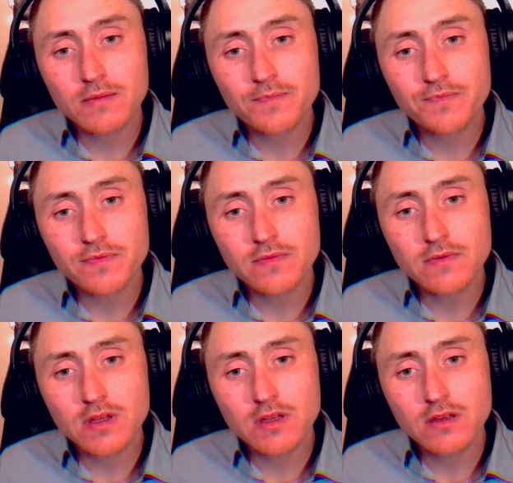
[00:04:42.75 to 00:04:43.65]

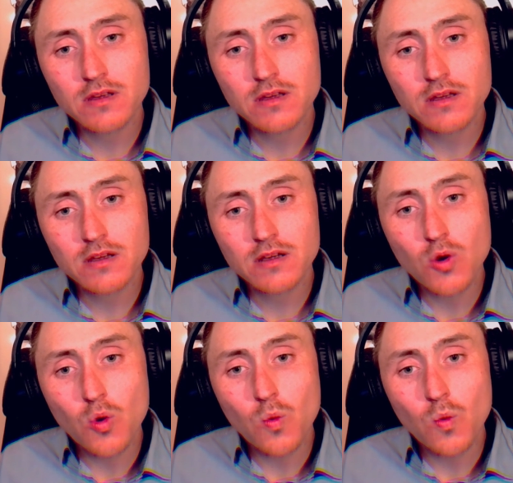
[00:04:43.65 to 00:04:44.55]

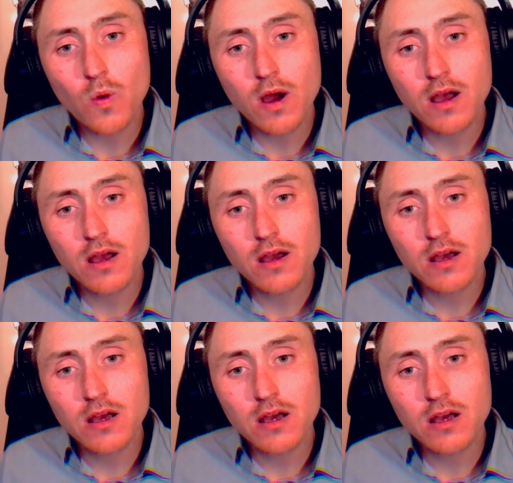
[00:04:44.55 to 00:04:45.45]

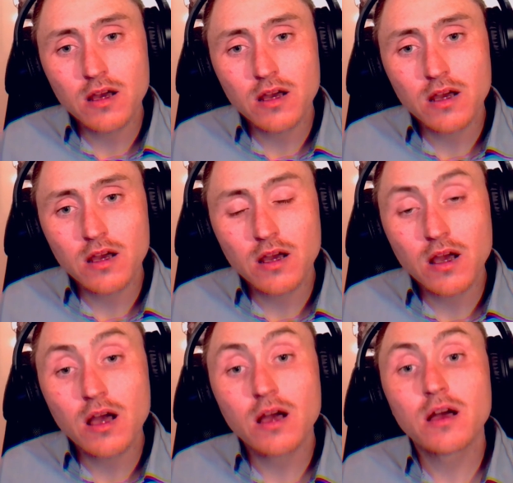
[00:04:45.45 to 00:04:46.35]

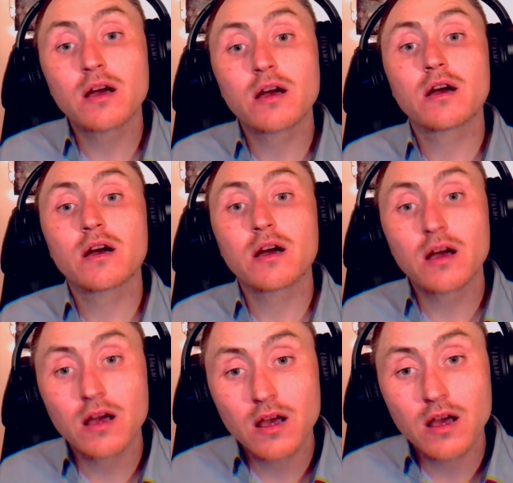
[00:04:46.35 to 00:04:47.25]

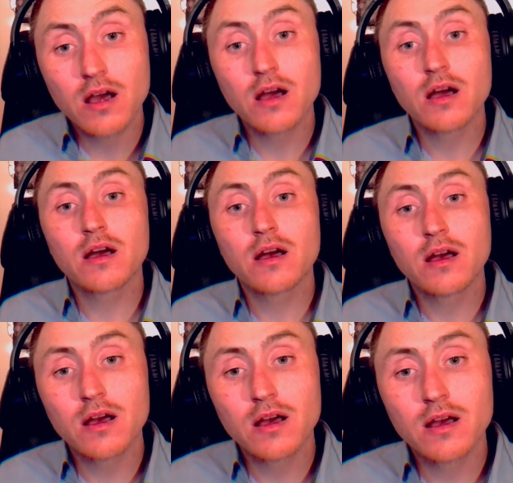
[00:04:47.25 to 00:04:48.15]

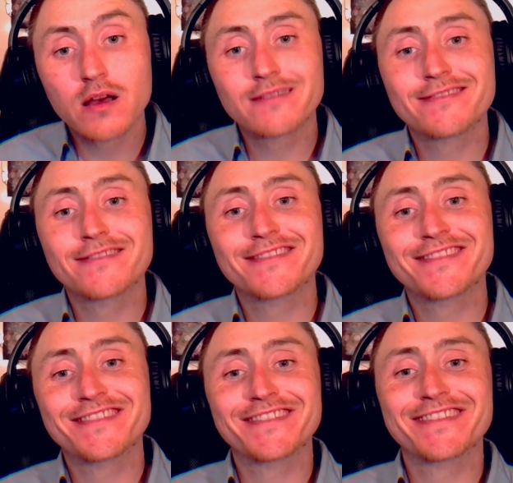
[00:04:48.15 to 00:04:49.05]

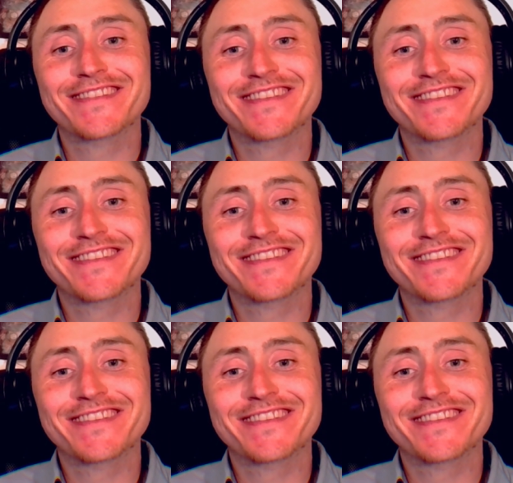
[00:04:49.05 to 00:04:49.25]
[no speech]